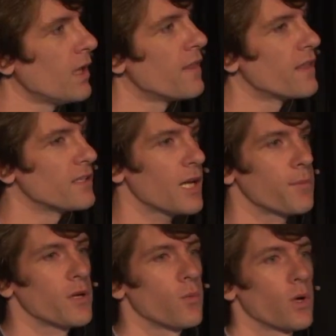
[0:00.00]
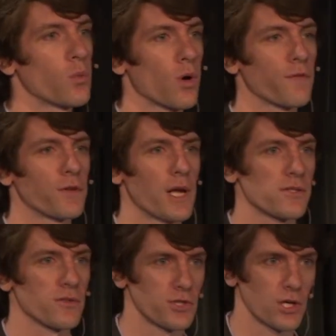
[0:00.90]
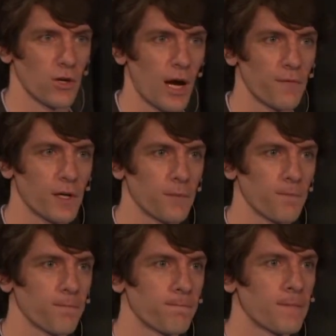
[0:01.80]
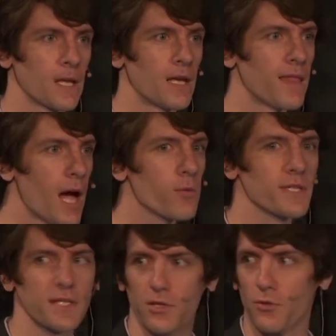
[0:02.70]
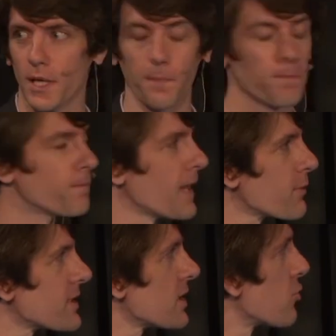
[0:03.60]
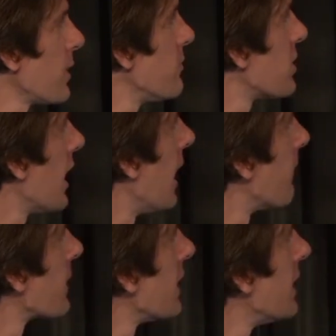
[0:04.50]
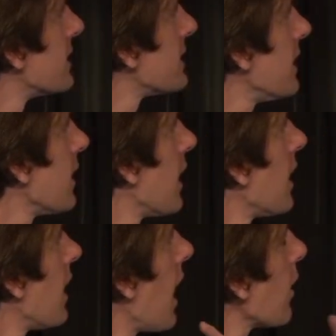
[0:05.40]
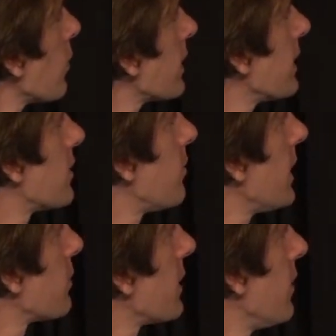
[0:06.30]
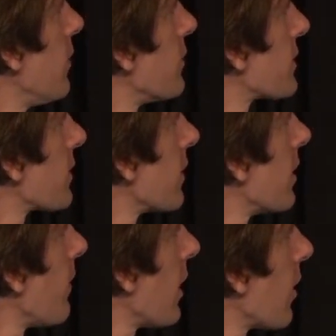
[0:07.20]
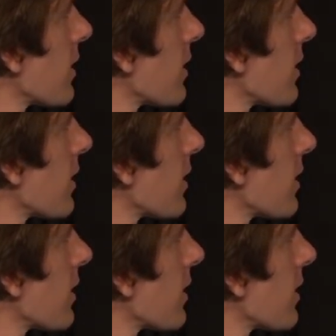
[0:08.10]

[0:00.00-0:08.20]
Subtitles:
that led me to want to work for National Geographic. That was the dream. That was the dream job. See, I wanted to be able to use my art